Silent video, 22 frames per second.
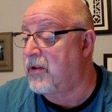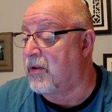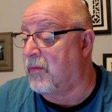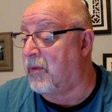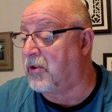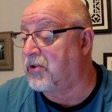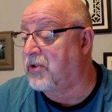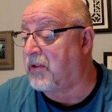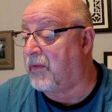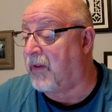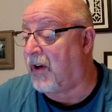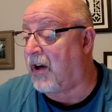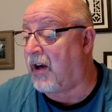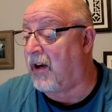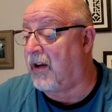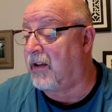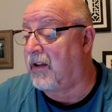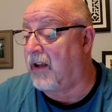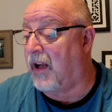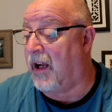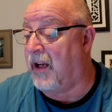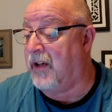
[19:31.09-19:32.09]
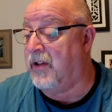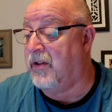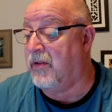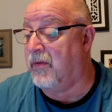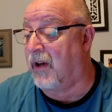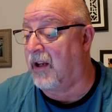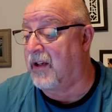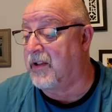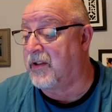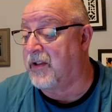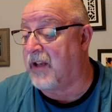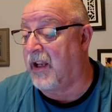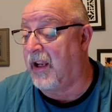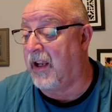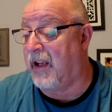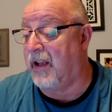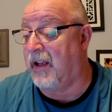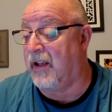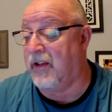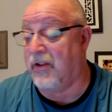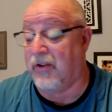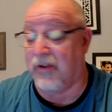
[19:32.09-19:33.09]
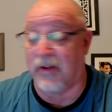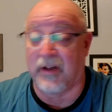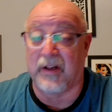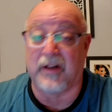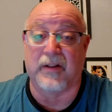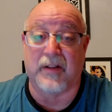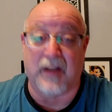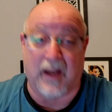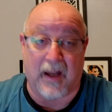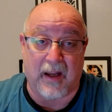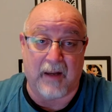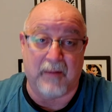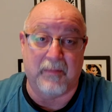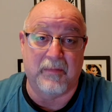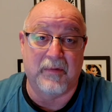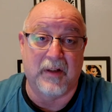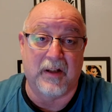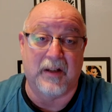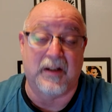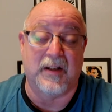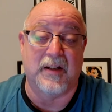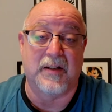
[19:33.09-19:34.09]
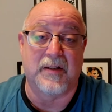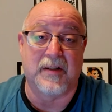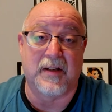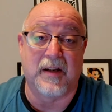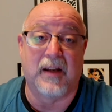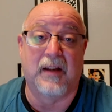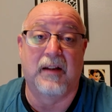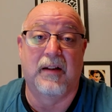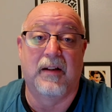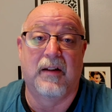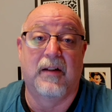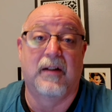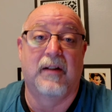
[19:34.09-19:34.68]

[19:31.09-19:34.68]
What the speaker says: most of all, I do want to say, enjoy your time in Disney.